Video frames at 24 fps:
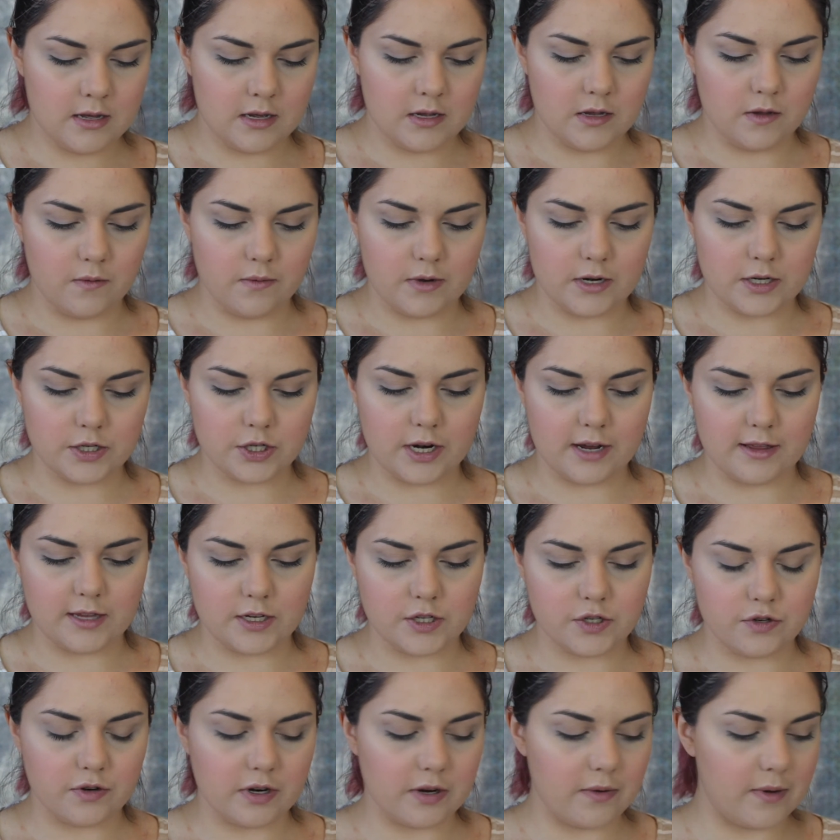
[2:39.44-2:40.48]
you want to try
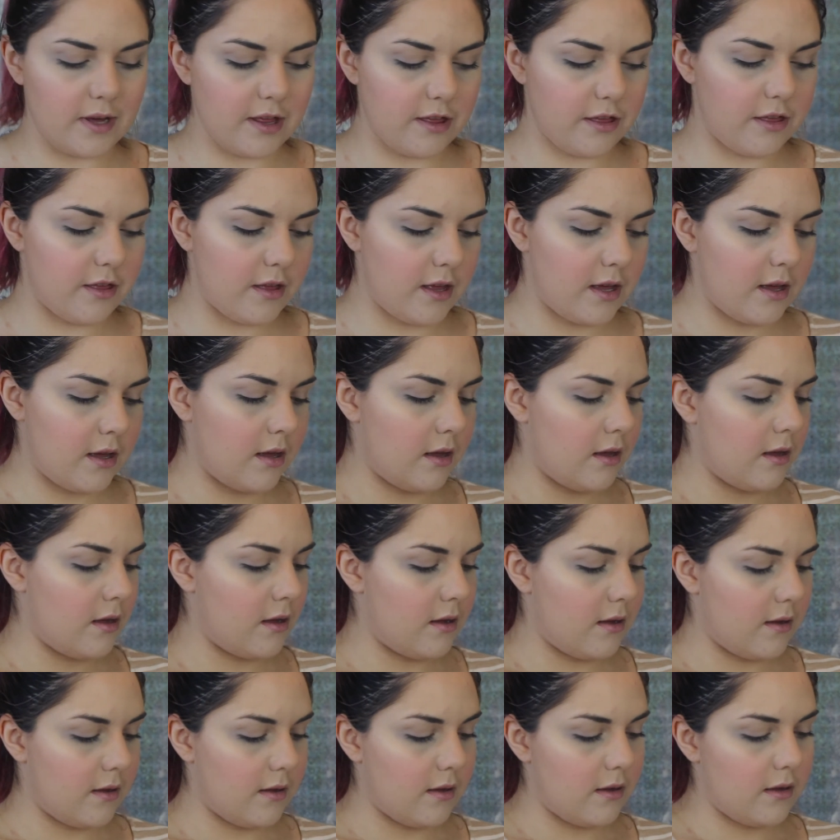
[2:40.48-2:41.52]
this trick with.
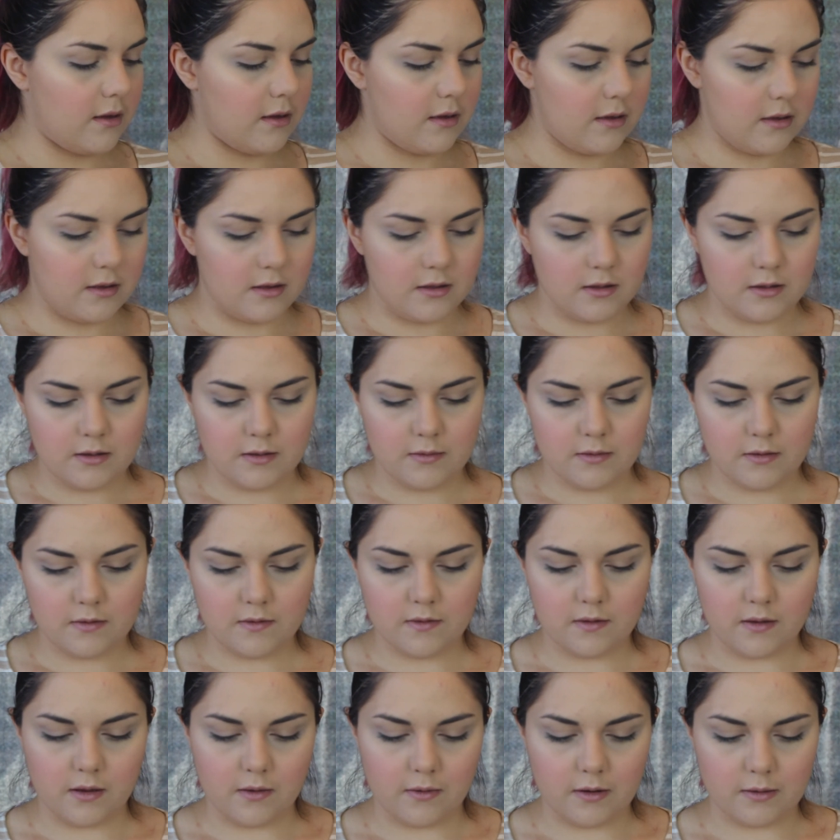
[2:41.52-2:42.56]

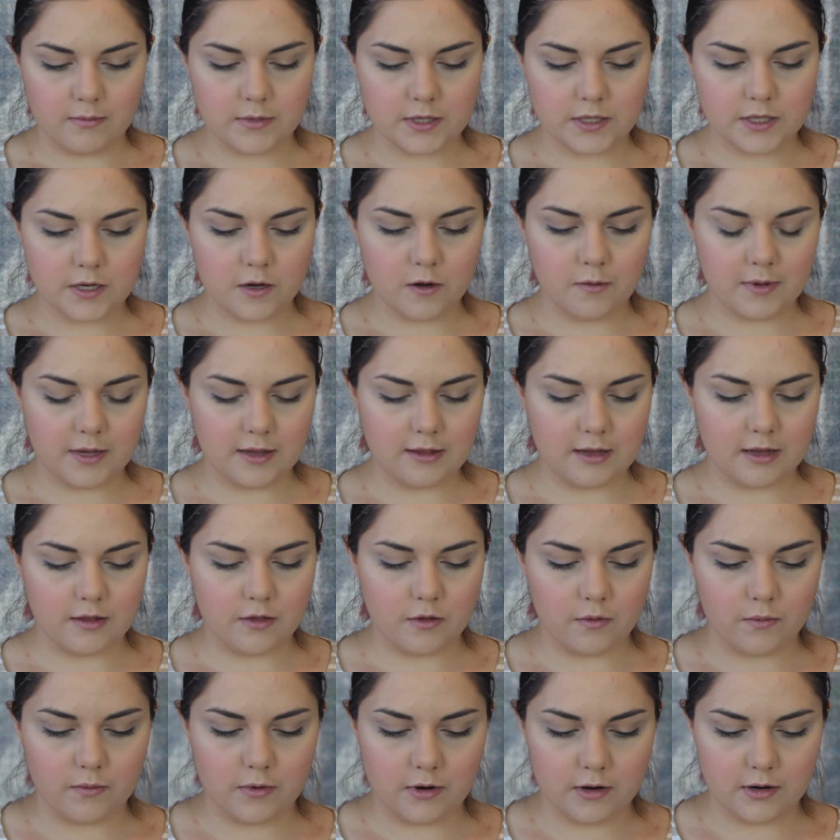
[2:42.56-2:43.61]
So I'm just hoping that
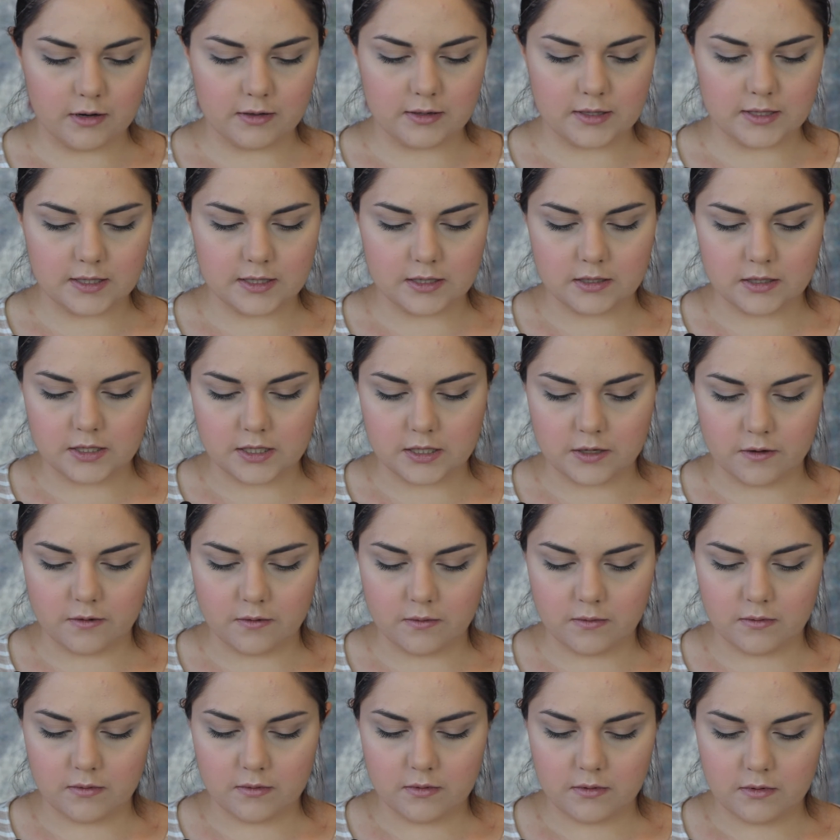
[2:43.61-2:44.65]
the words
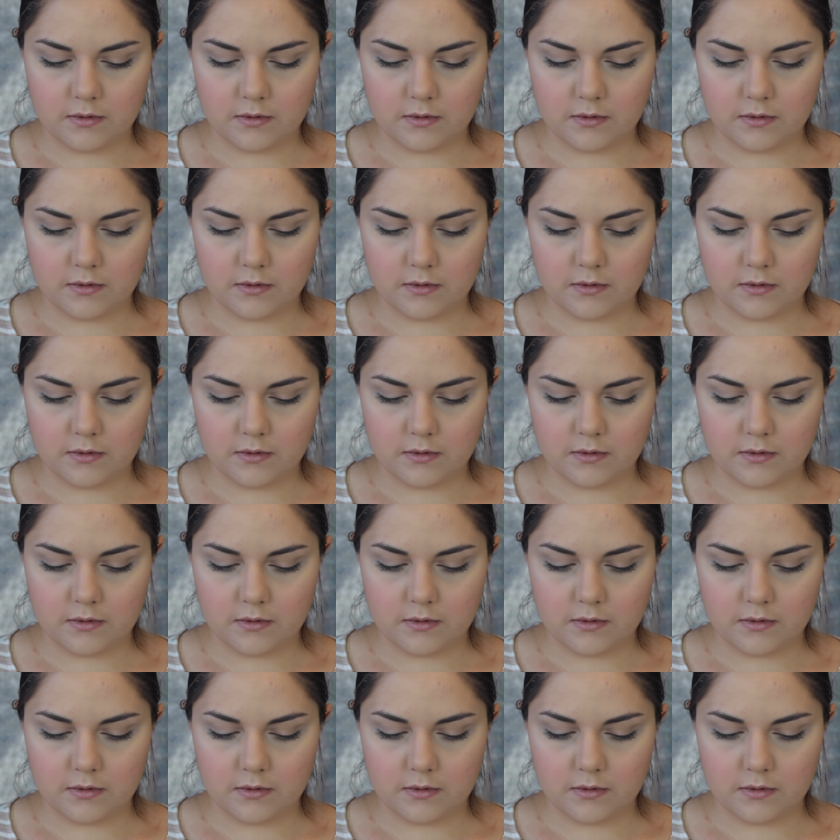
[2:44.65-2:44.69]
don't